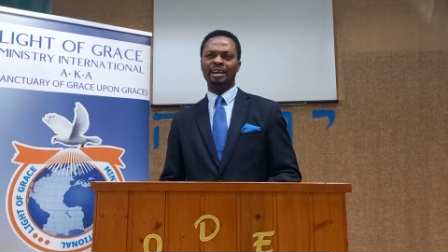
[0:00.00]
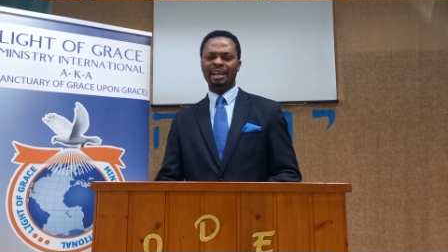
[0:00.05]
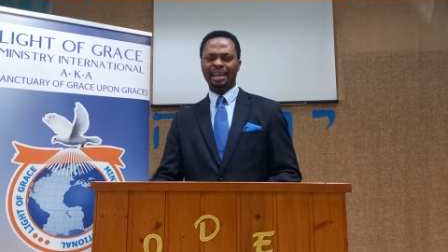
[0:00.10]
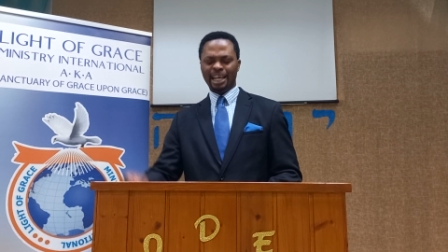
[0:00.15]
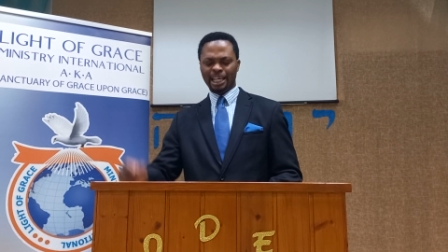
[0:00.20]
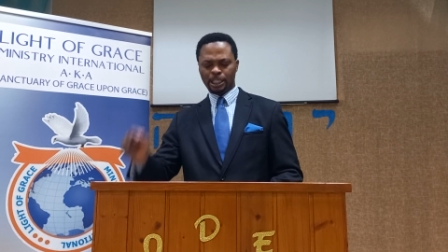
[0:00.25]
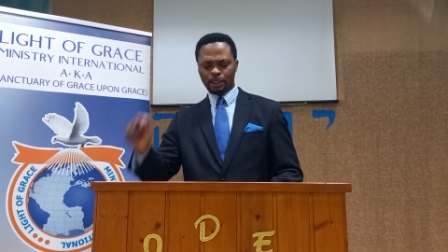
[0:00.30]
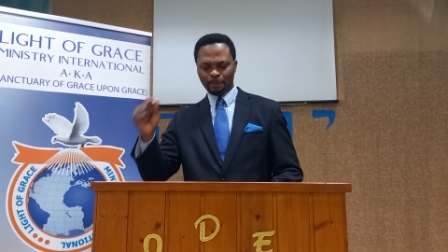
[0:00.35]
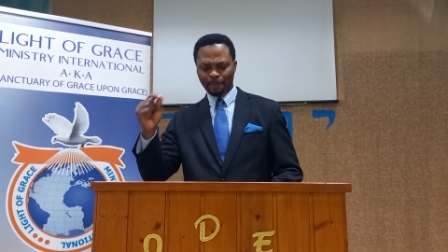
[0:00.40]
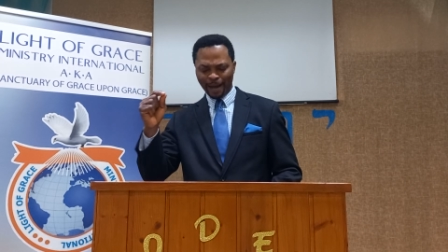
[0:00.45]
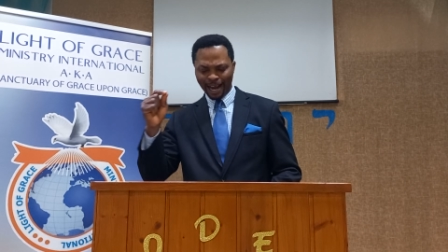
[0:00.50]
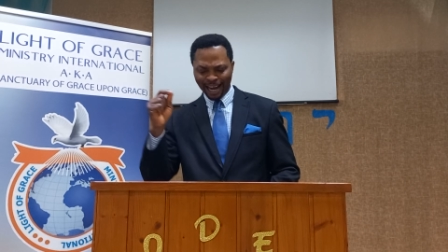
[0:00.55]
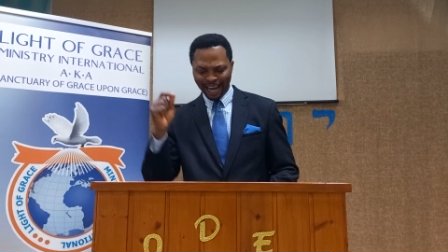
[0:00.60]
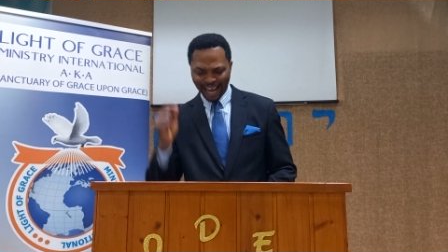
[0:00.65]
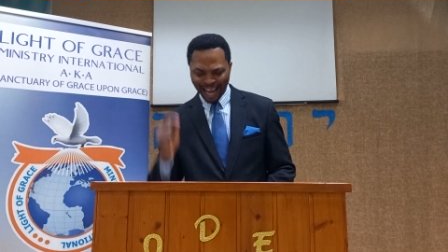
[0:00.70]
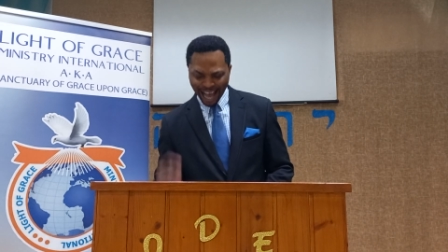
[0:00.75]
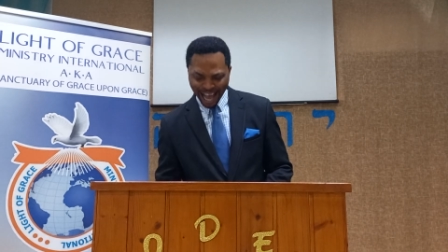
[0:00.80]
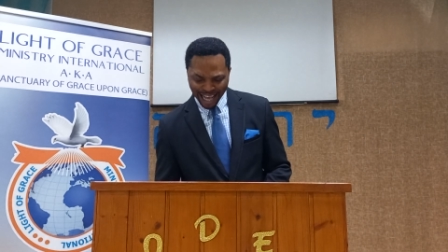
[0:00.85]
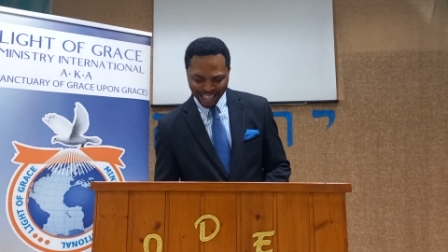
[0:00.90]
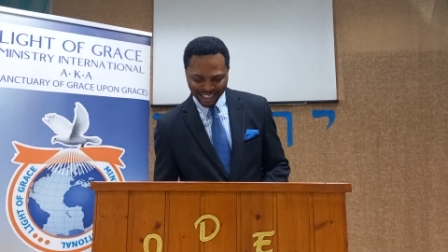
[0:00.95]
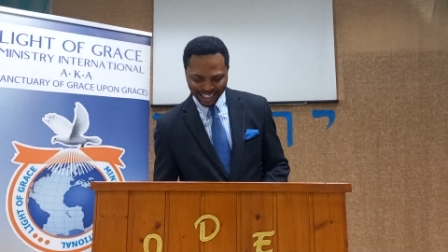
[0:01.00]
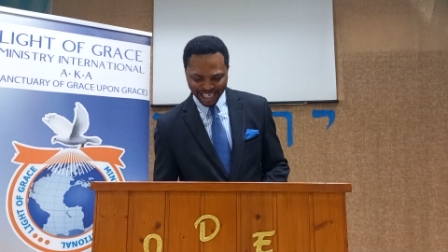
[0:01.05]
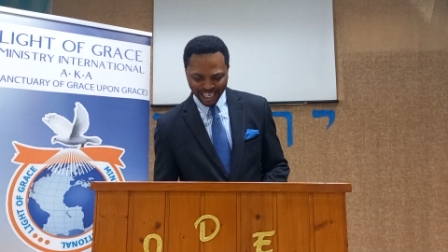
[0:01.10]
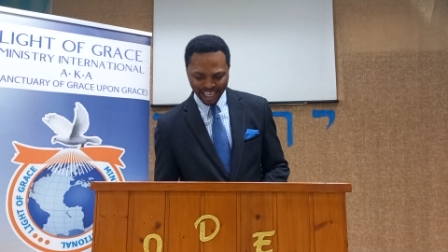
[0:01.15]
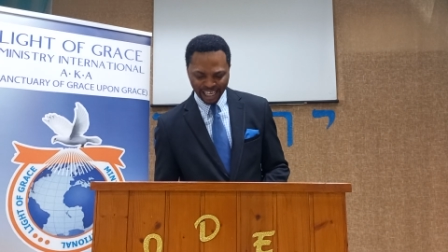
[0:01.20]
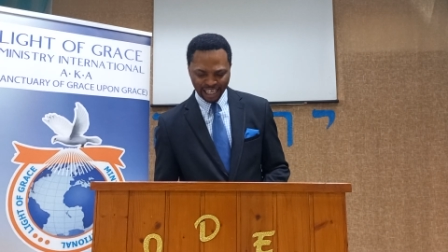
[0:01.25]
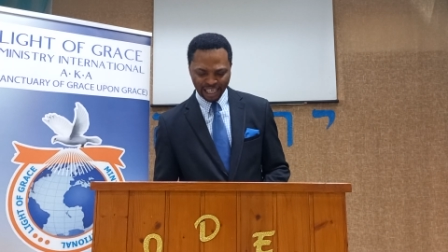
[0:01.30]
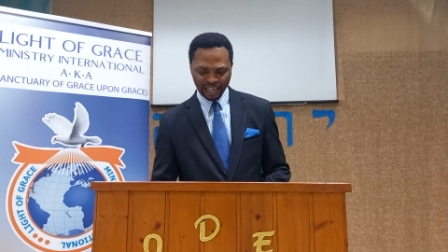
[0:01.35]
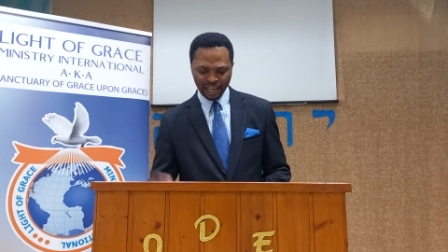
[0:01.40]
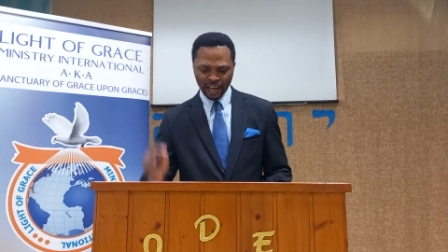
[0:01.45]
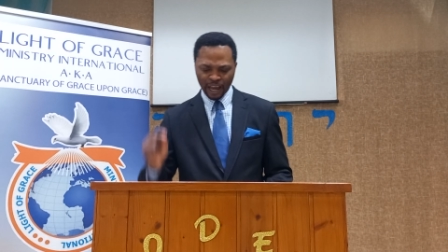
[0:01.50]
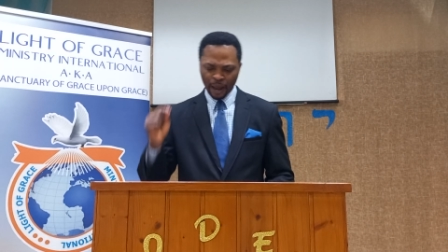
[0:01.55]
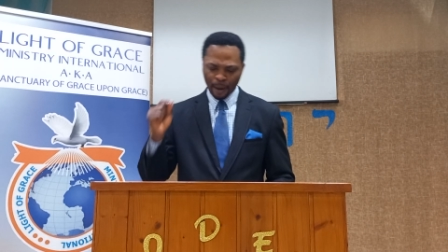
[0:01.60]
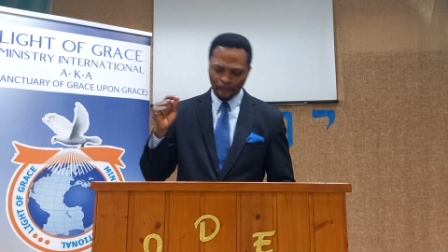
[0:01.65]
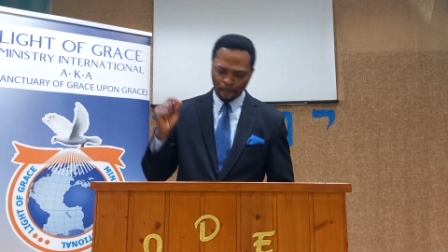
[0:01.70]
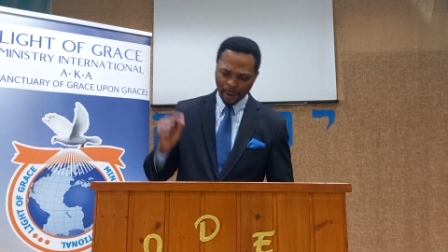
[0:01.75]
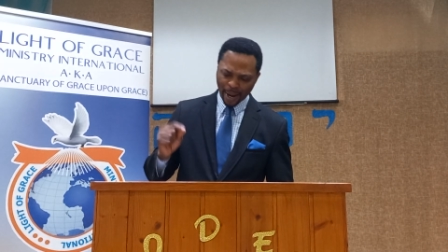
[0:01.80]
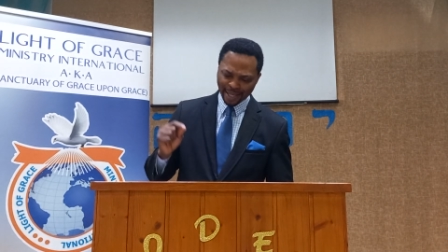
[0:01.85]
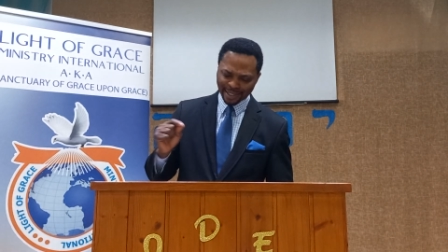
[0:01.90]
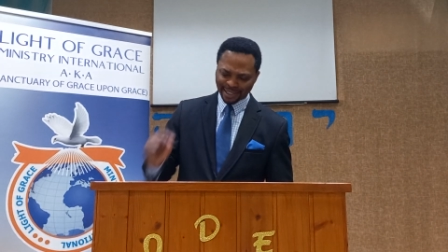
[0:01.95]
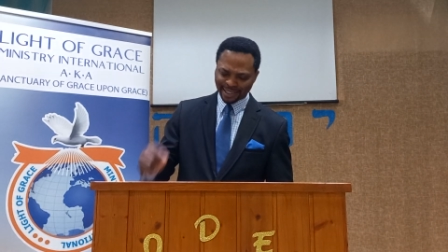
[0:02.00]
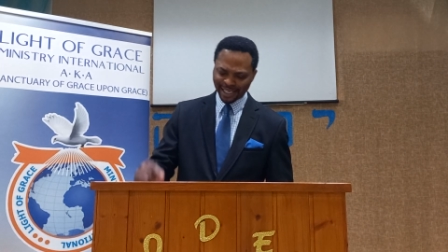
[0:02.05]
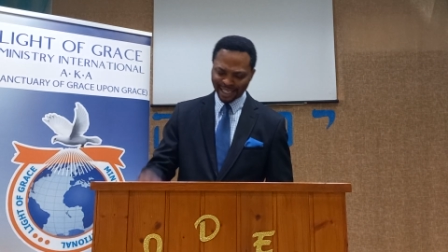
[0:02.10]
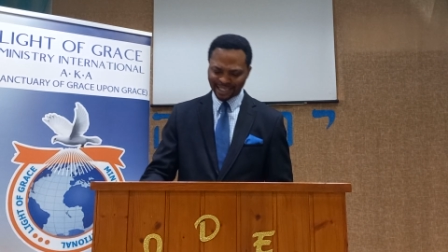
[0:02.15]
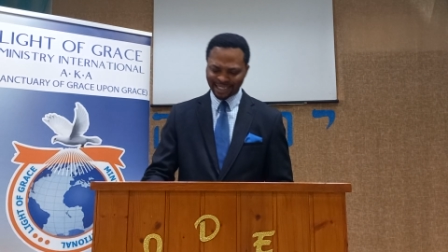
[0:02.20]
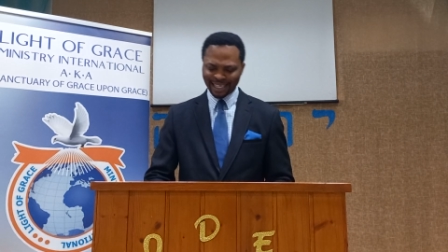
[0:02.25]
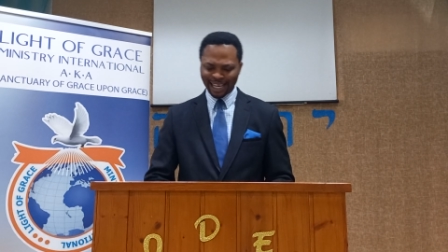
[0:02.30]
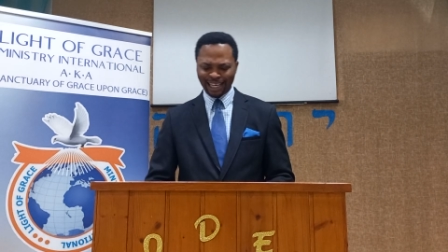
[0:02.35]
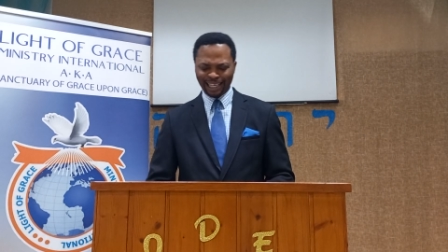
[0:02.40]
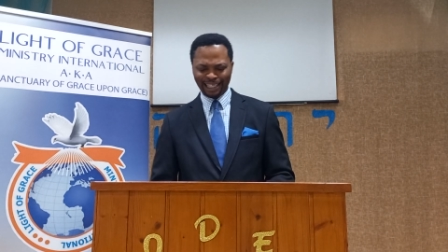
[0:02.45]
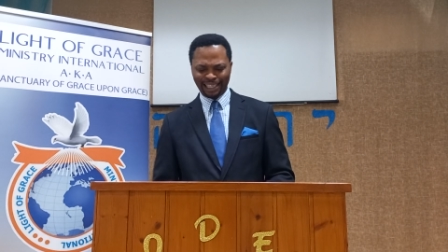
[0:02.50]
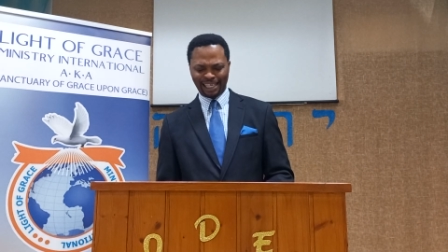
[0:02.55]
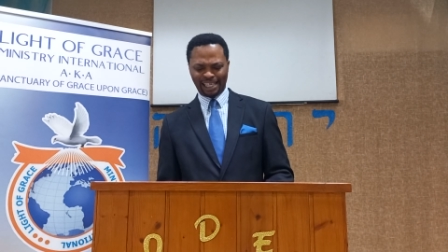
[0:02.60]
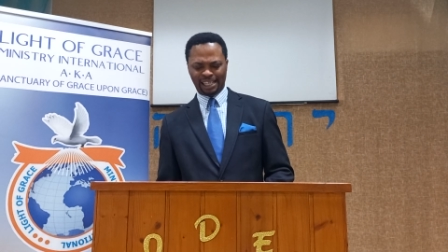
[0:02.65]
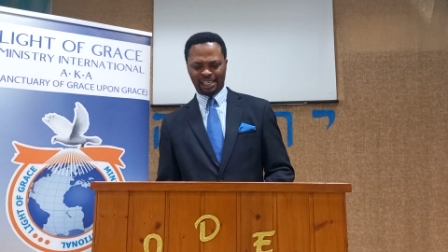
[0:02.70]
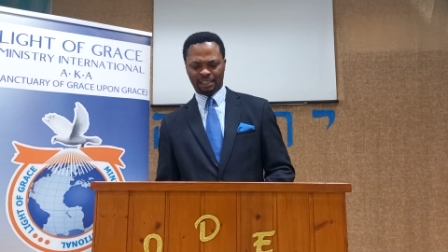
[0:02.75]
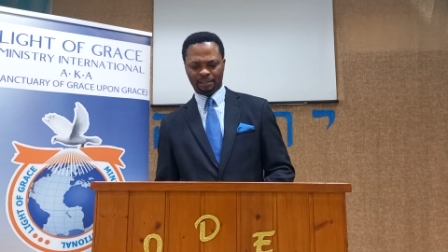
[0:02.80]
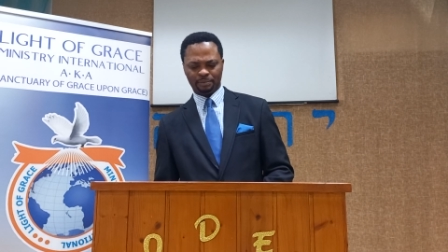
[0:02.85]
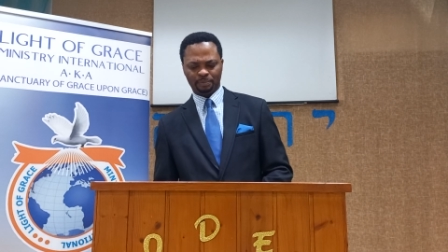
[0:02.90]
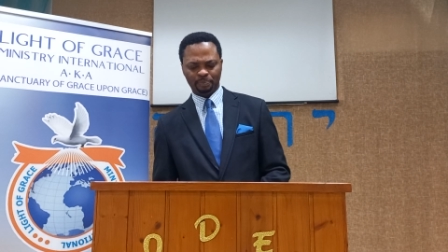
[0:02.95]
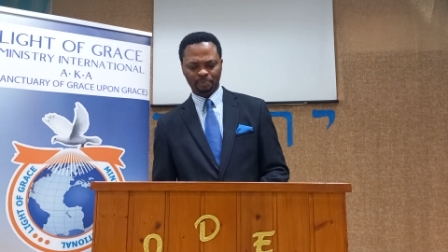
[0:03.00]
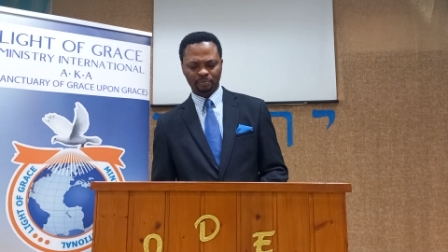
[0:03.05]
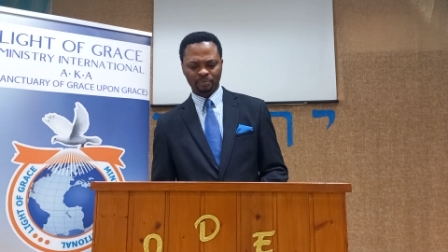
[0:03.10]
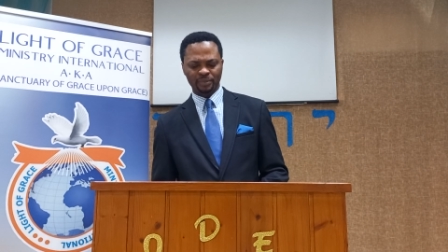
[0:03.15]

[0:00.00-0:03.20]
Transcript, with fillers: Is by asking persistently.